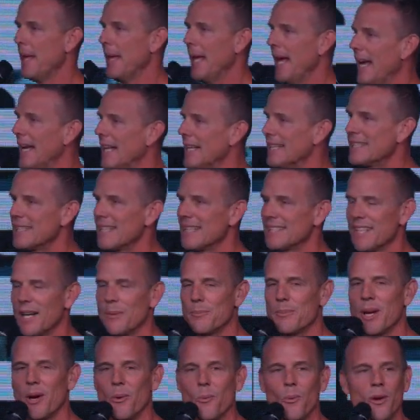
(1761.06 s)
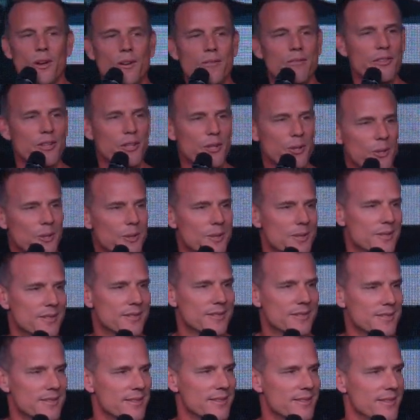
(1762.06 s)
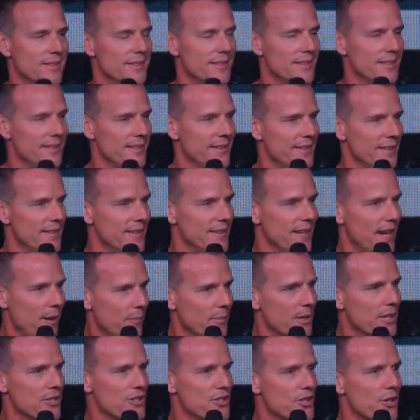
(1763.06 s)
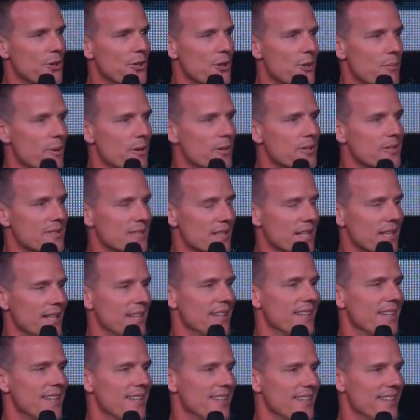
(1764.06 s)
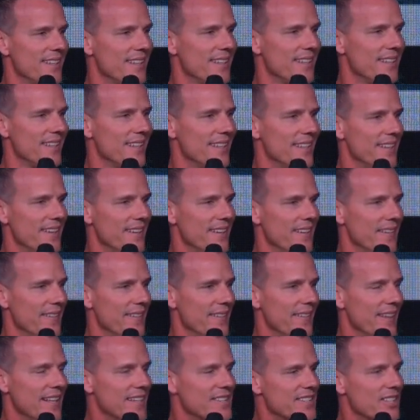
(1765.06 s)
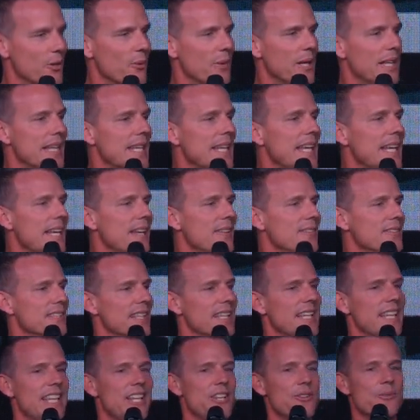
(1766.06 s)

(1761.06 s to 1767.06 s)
And he says, I'm not one of you. I'm going to show you mercy. And so he leaves and he